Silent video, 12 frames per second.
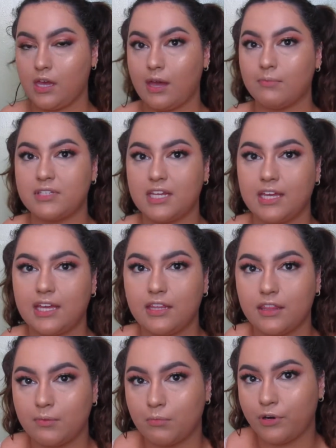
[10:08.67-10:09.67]
I'm
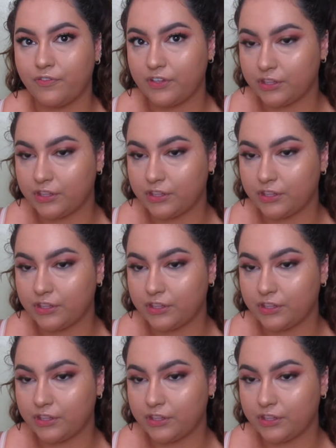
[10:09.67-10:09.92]
taking the Morphe